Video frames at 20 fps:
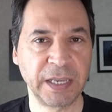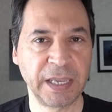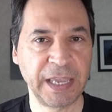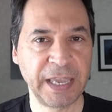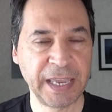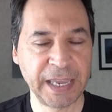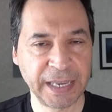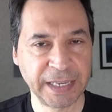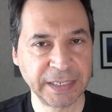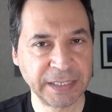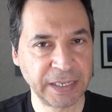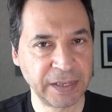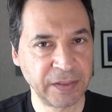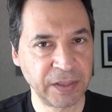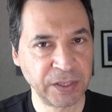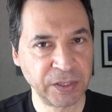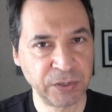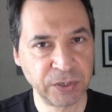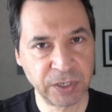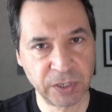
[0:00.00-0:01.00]
handy
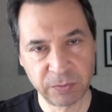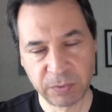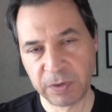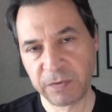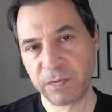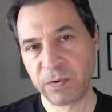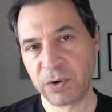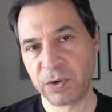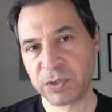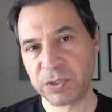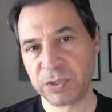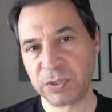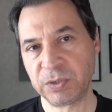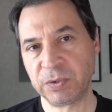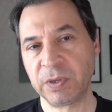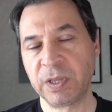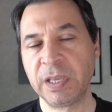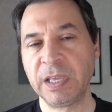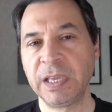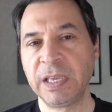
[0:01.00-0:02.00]
that you can refer to.